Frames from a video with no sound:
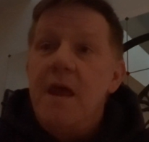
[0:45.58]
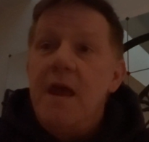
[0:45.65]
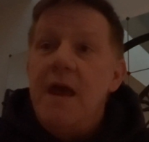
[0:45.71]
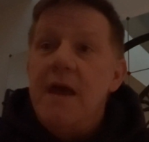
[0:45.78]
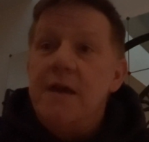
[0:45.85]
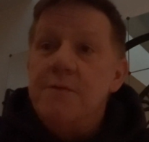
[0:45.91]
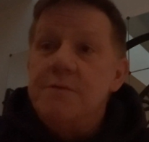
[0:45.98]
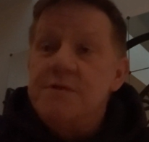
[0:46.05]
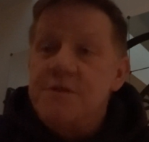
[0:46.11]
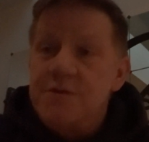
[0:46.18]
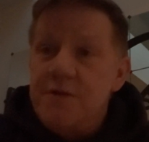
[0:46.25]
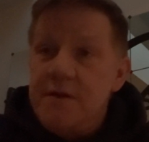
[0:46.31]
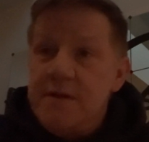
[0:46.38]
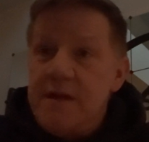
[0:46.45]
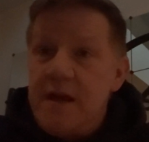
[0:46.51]
And it was
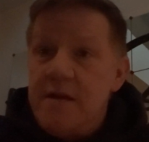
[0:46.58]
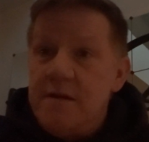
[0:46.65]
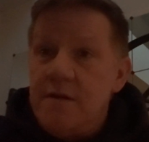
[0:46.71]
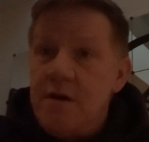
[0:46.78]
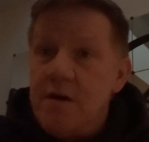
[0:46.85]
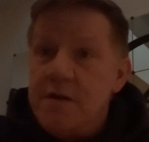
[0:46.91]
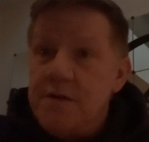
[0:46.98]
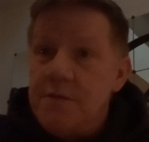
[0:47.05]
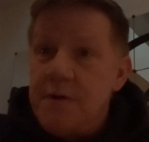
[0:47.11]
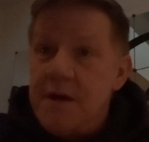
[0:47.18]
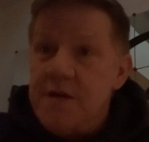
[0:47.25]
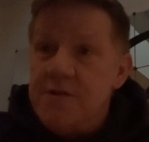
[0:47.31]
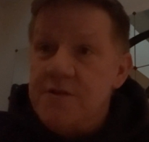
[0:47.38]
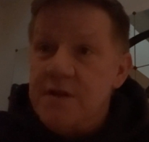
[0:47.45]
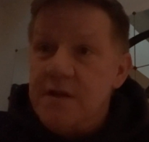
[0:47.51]
during that
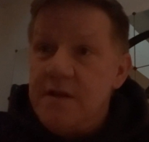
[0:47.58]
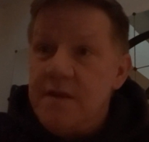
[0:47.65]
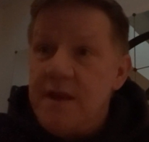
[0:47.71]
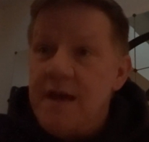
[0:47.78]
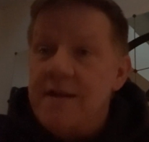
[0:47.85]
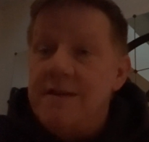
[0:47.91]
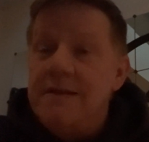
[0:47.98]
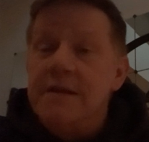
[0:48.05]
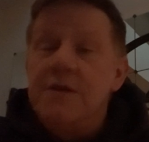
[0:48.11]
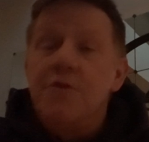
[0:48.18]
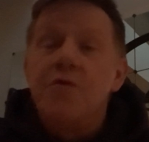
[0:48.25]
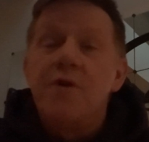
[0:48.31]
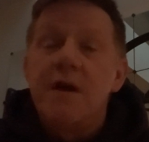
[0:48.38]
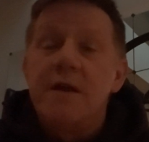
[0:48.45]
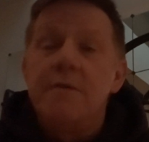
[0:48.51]
inauguration that an
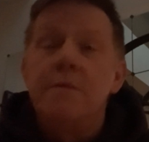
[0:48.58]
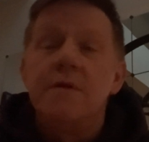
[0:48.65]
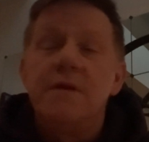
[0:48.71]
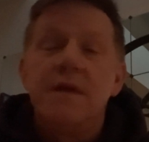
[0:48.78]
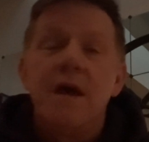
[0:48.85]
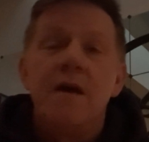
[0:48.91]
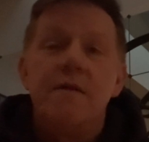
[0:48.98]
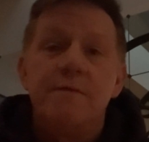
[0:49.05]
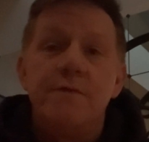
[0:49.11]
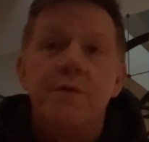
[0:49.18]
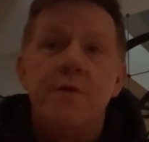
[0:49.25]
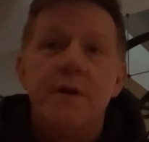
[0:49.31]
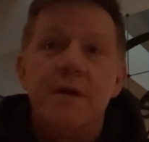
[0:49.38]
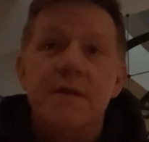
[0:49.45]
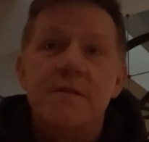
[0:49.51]
incredible young
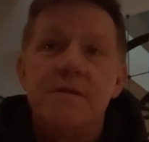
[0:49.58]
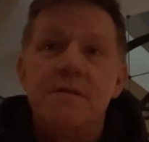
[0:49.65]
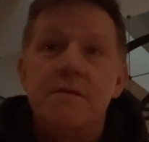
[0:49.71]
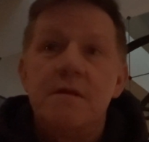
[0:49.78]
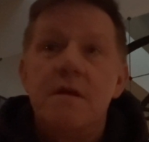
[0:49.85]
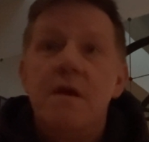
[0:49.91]
voice